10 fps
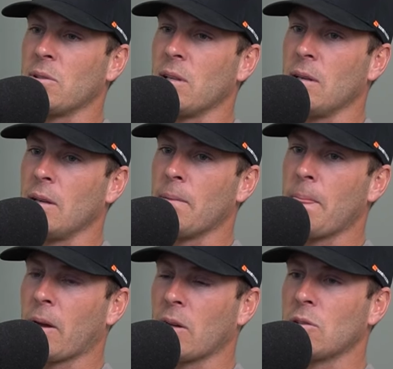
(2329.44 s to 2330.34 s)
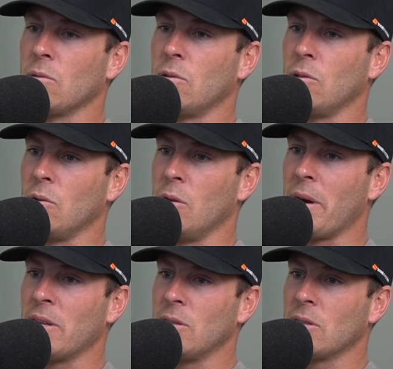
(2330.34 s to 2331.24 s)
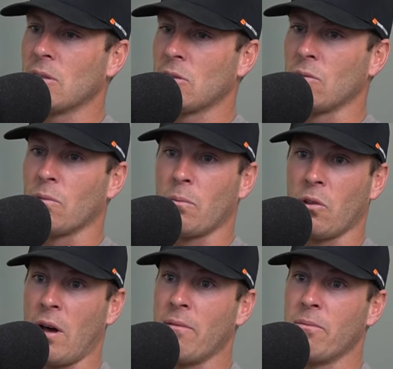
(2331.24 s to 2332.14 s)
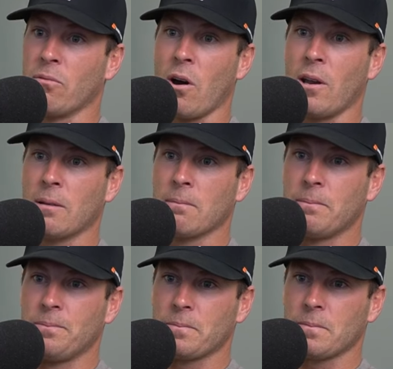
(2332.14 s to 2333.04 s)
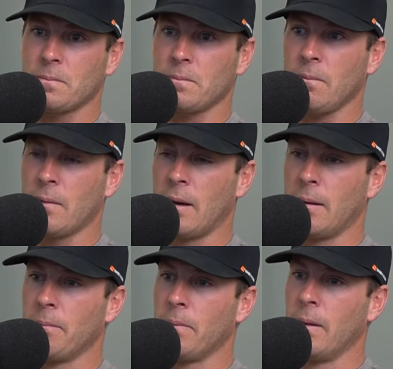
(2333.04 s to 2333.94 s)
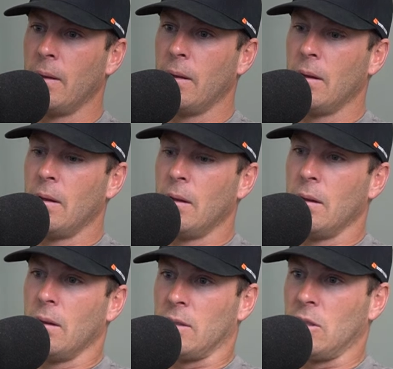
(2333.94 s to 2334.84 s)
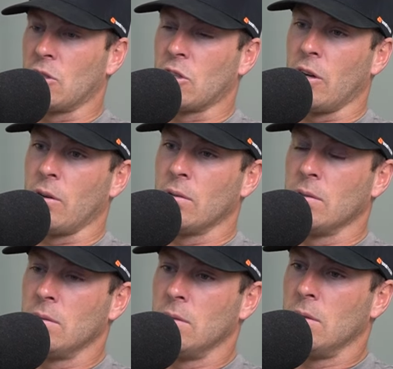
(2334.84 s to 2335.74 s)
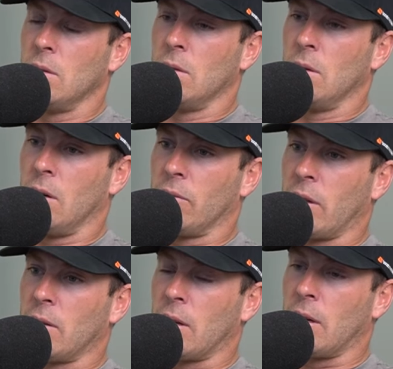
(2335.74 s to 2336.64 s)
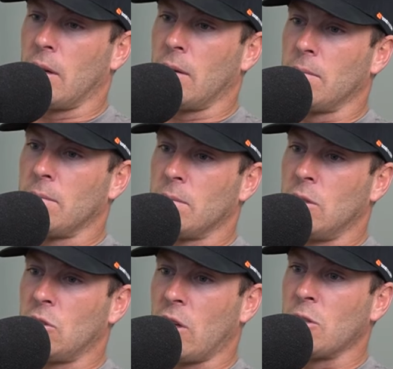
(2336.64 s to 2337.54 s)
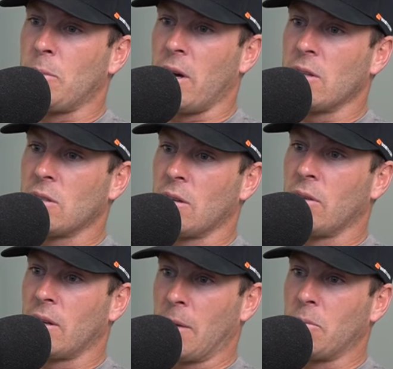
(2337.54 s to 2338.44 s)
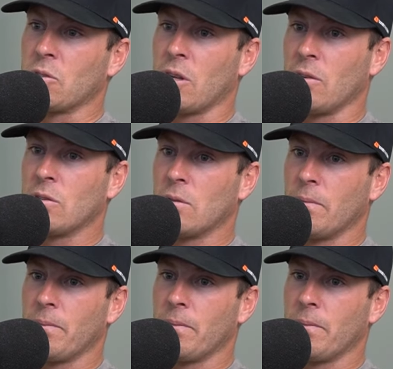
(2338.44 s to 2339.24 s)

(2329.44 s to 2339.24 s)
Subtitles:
100%. Yeah, like I still do the basics. I still love riding. I did a show. I've done since Jay's passing. I've done a couple of shows,